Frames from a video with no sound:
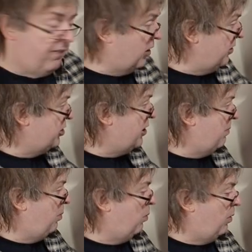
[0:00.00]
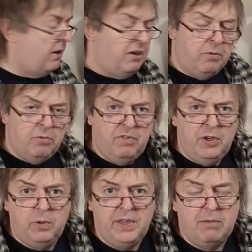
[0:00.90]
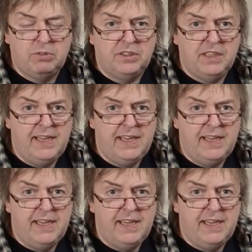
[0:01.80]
I've got an example in a review of the Epson